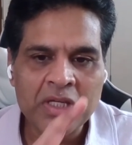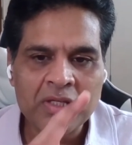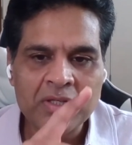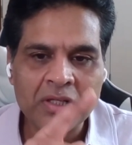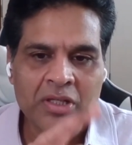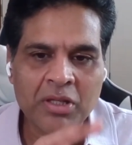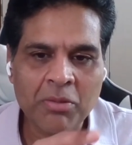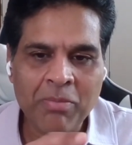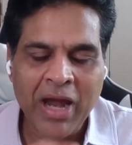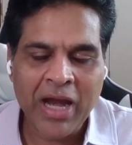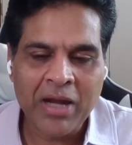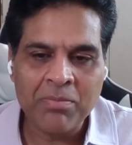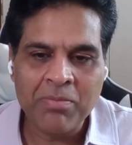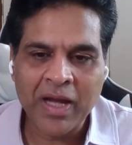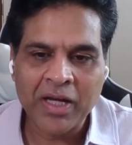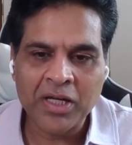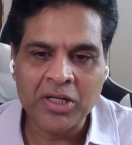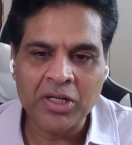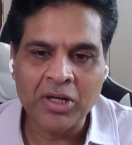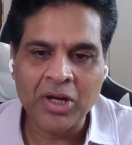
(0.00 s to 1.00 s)
these are the bad
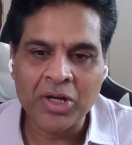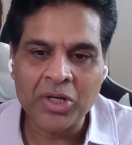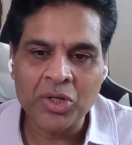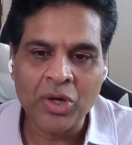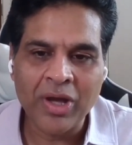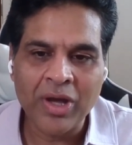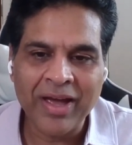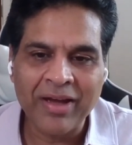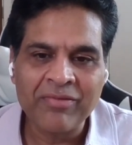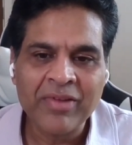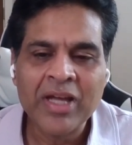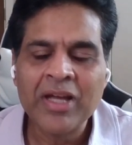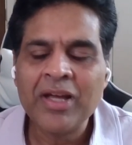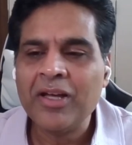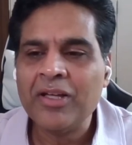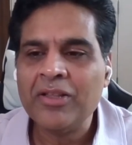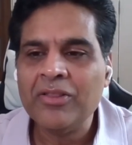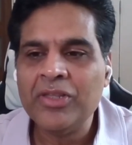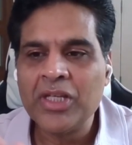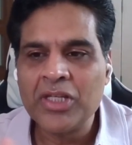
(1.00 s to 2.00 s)
bacteria you have.
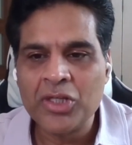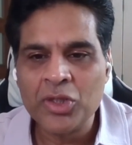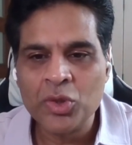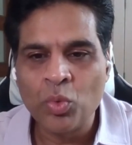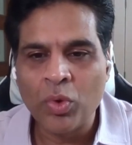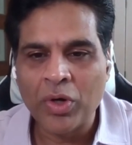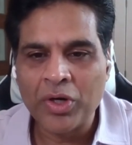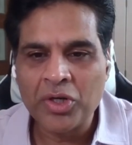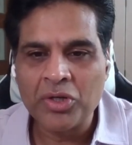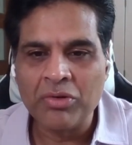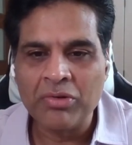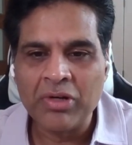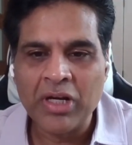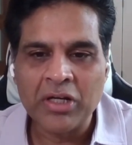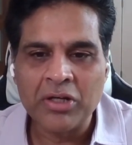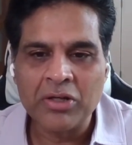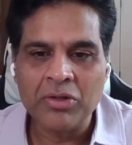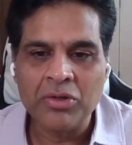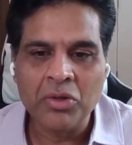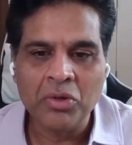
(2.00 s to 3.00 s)
This is what you
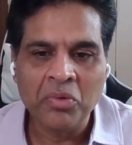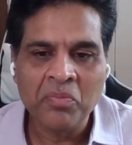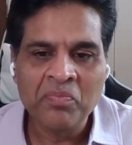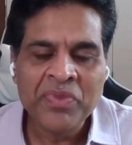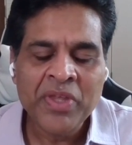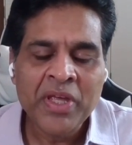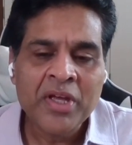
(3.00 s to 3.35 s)
need to do.